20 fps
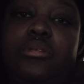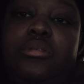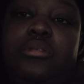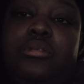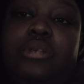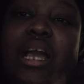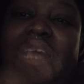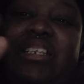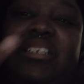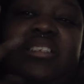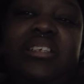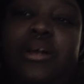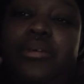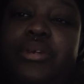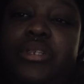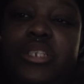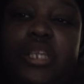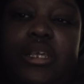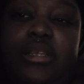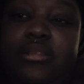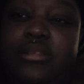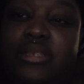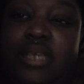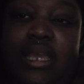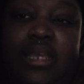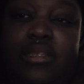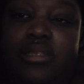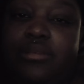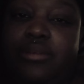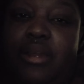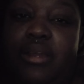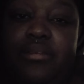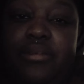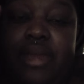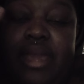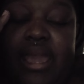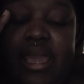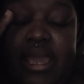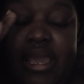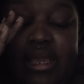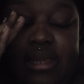I just don't take, take it the wrong way or